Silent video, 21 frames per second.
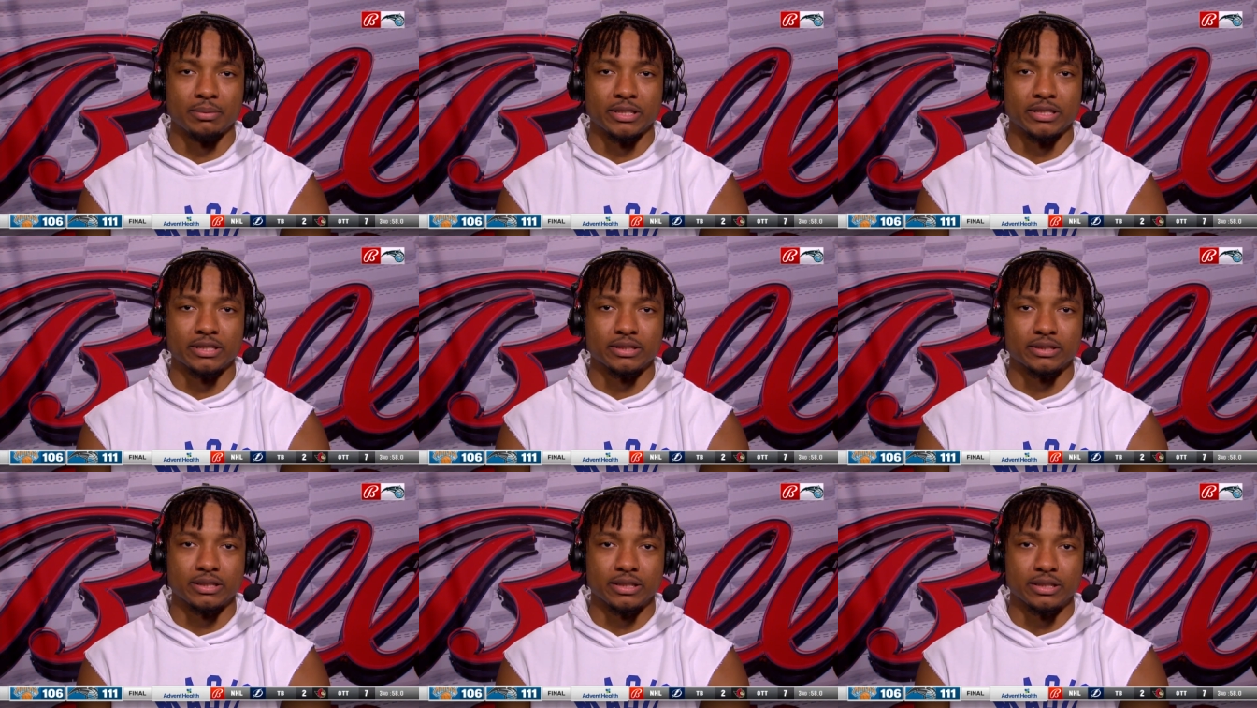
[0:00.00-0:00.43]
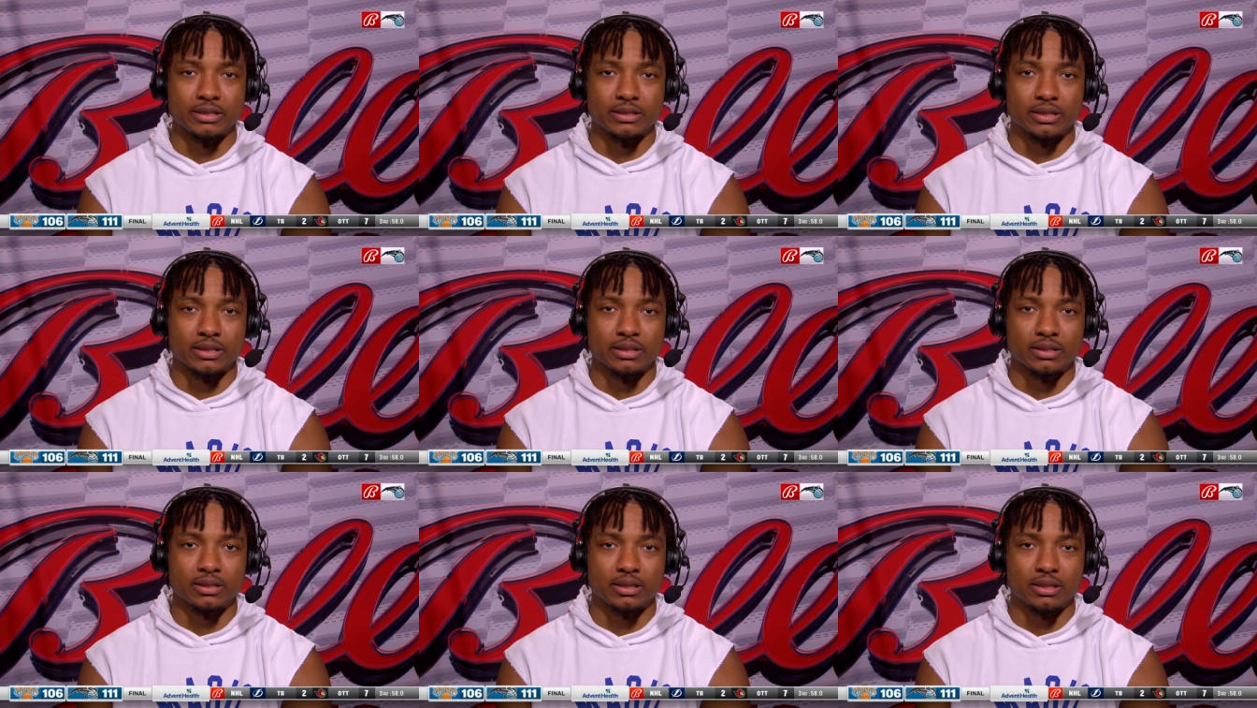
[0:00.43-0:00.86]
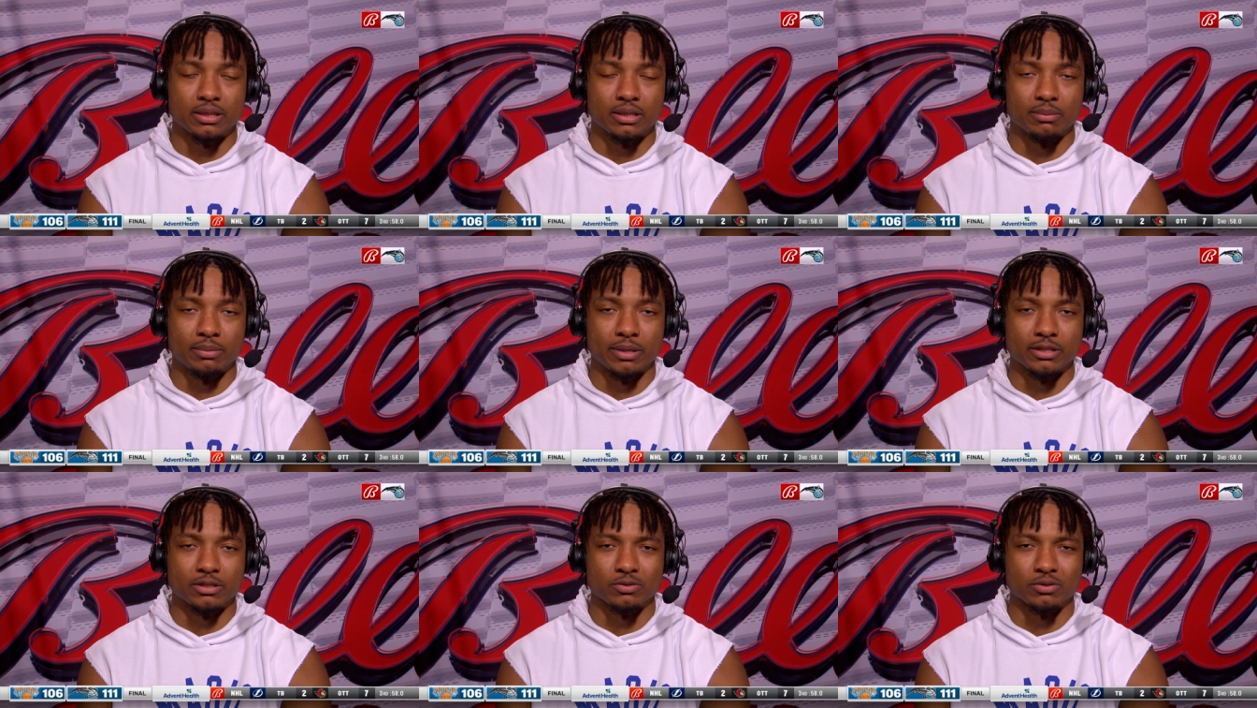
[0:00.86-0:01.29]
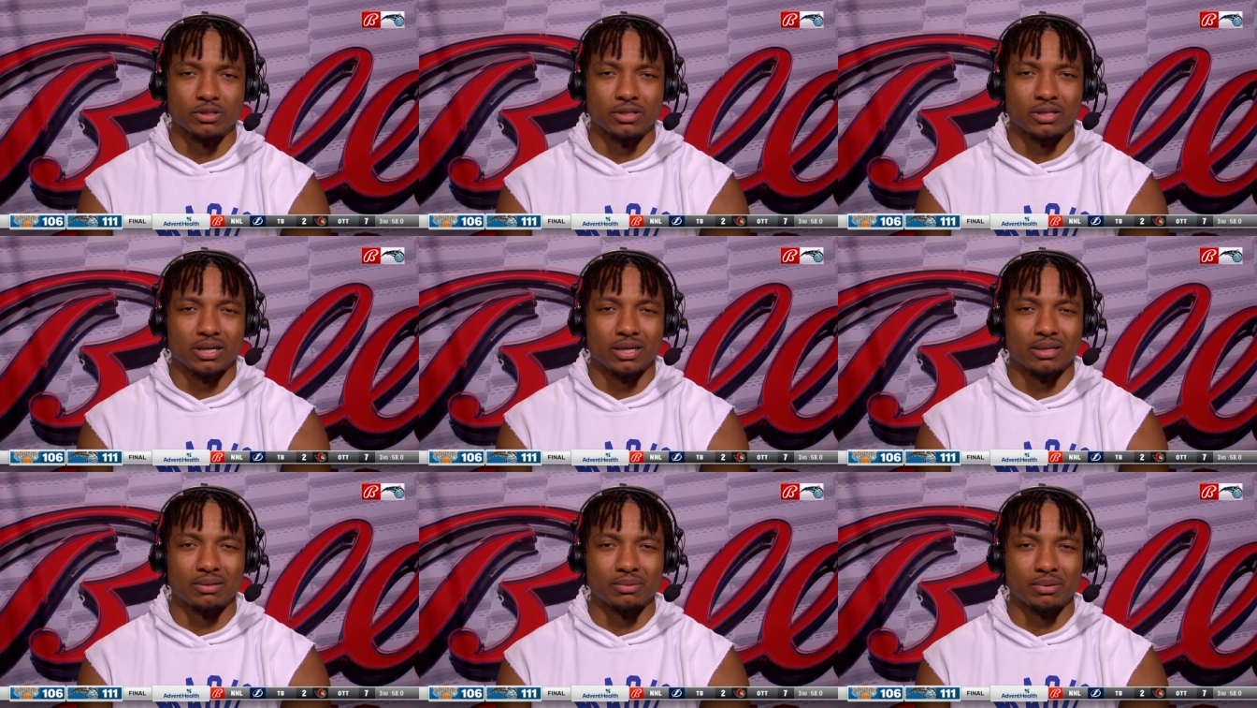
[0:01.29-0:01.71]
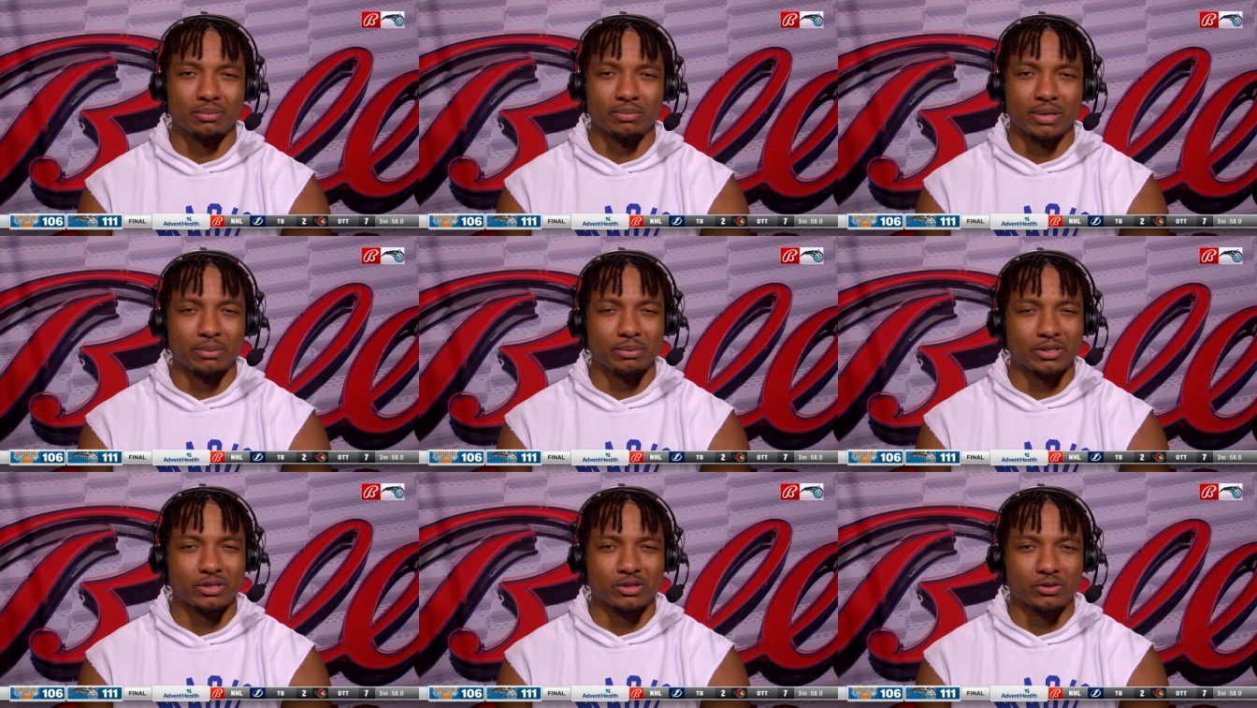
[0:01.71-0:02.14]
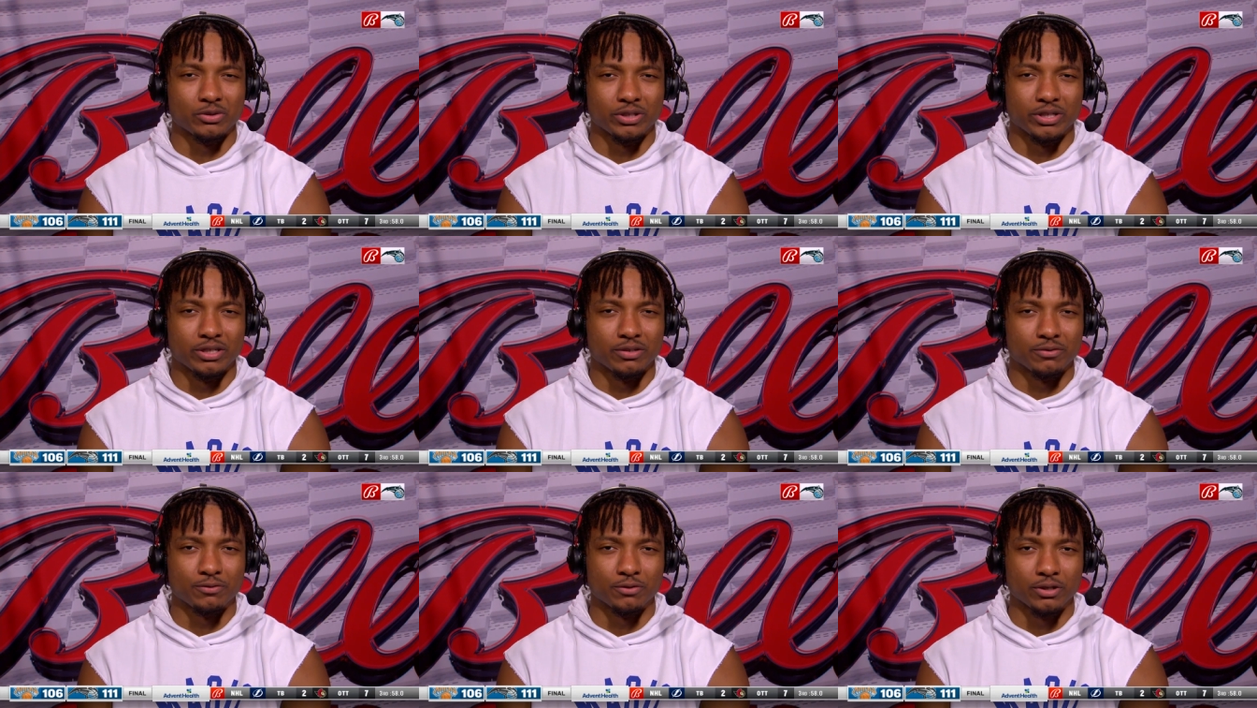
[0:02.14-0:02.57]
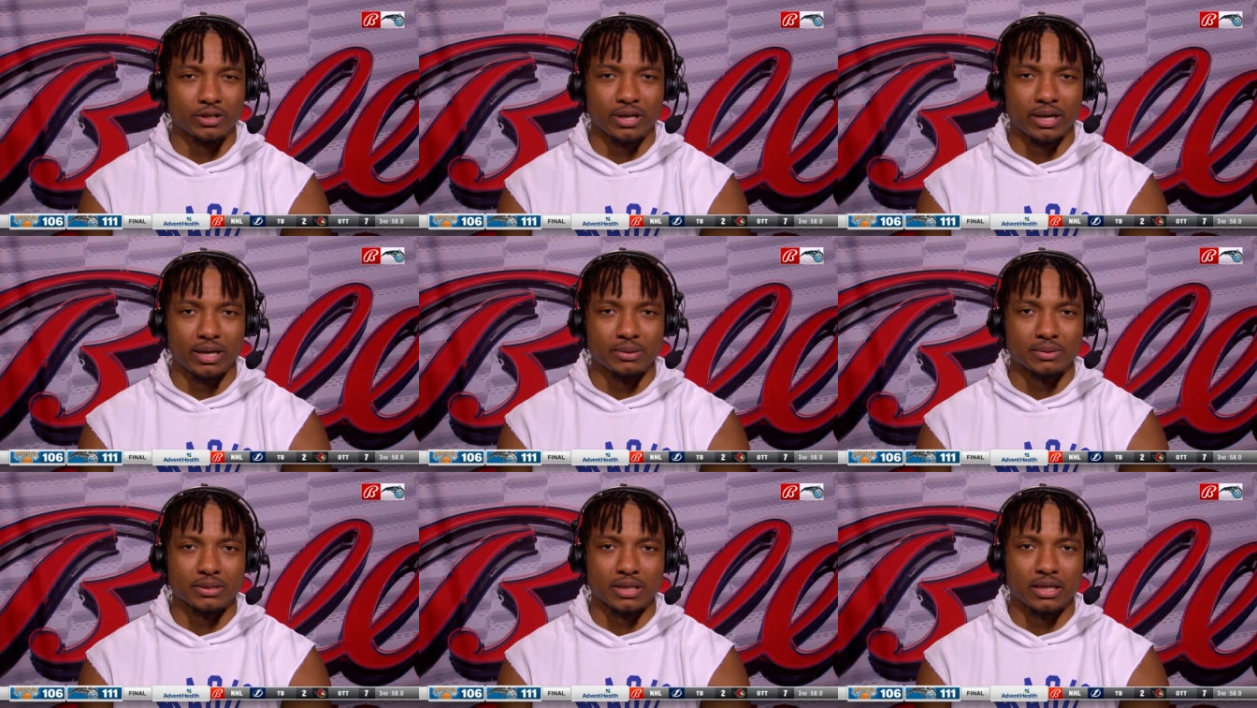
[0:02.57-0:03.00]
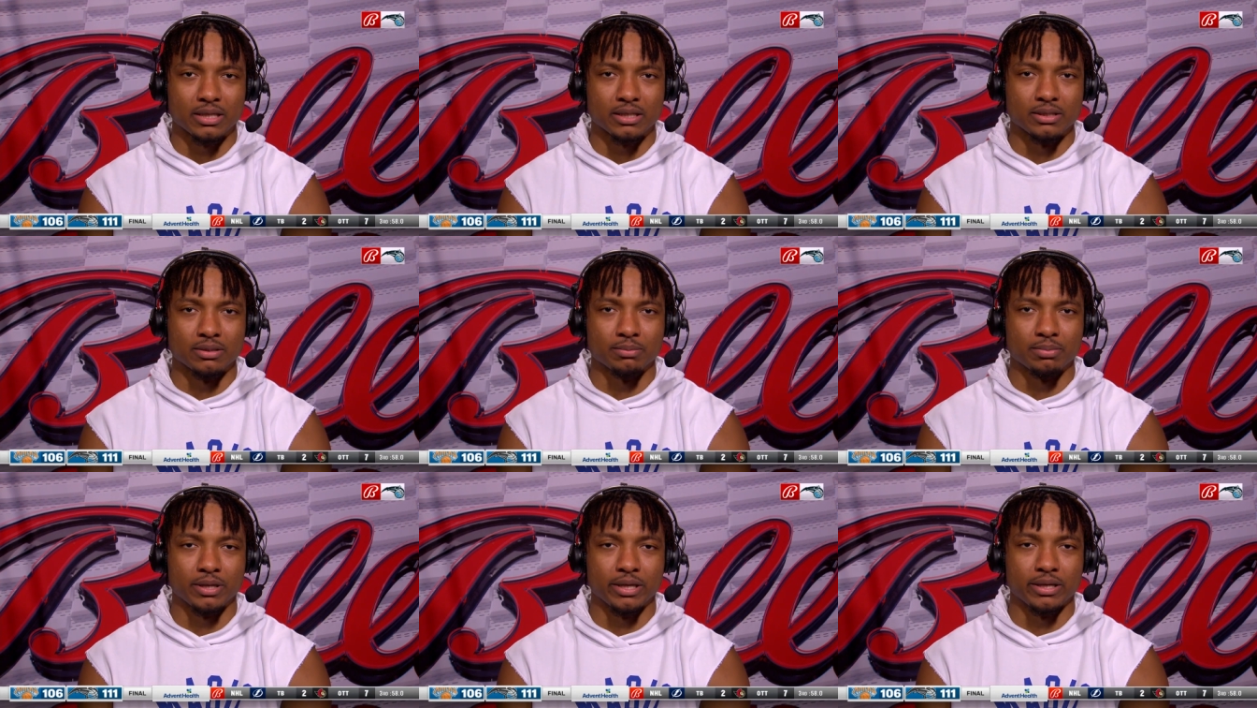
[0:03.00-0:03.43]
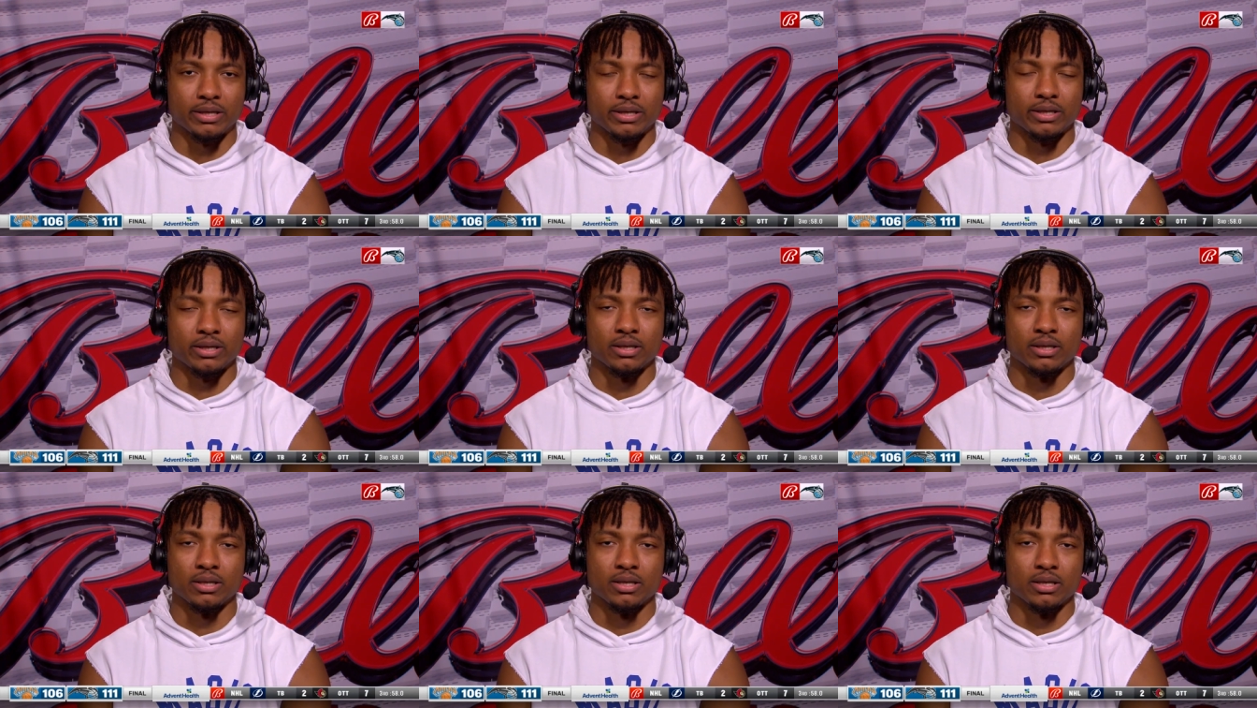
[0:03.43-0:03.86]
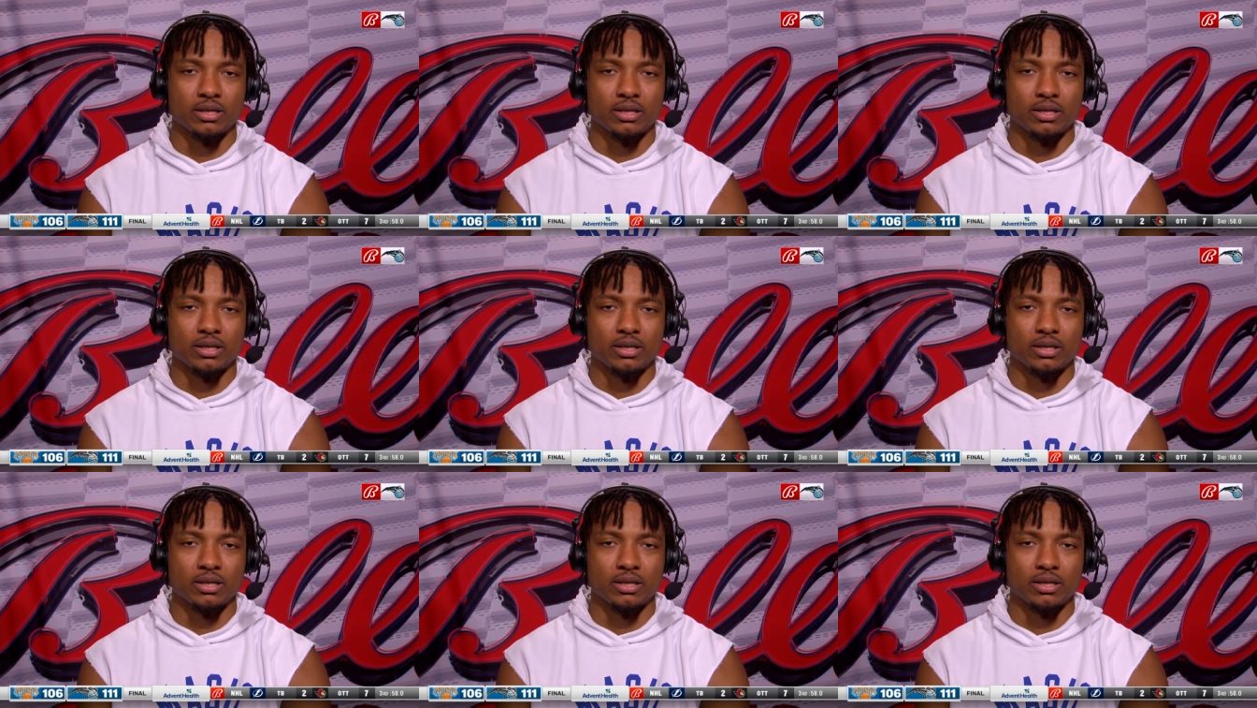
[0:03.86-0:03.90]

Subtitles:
season, as we're maybe 3 or 4 games out of the play-in.